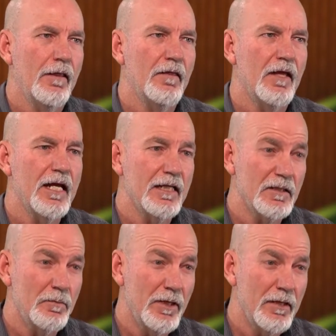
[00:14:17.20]
They
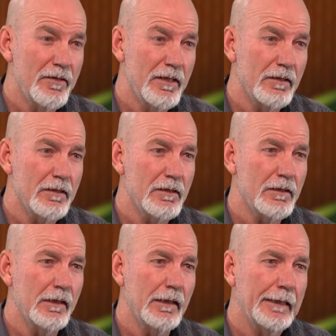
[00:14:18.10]

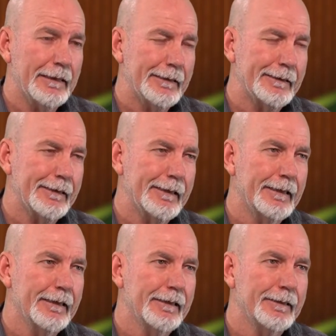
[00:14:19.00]
experience
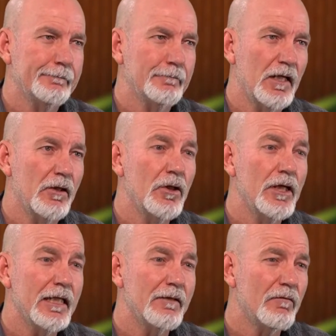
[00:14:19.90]
a
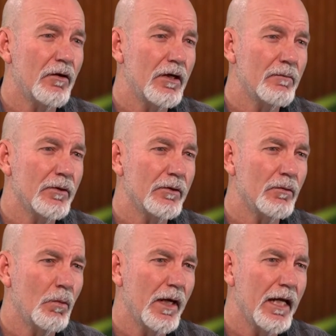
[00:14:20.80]
learning environment
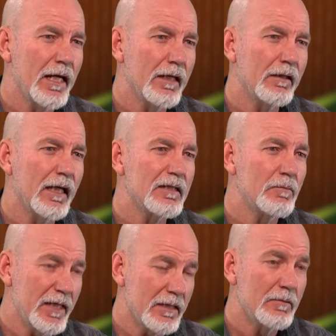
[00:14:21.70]
where, as
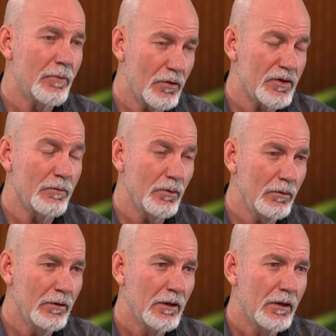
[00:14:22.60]
best
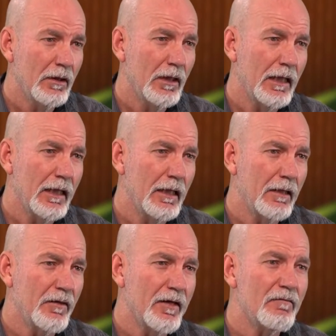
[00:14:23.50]
possible,
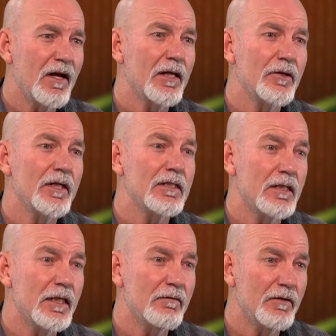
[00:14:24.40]
they're valued as
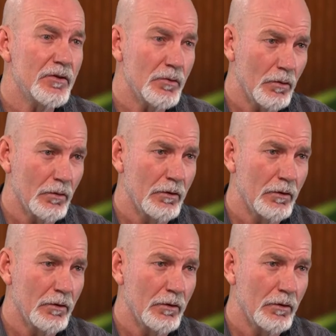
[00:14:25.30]
an individual.